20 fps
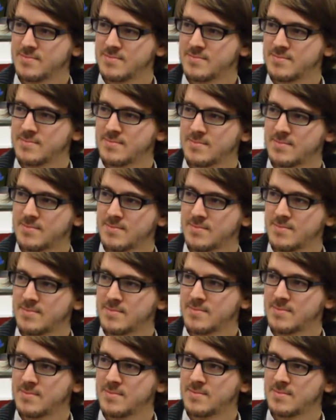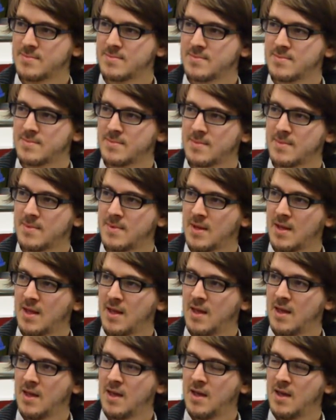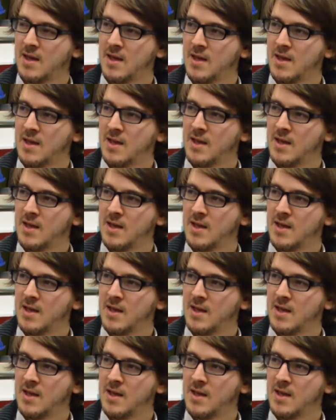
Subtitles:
(silence)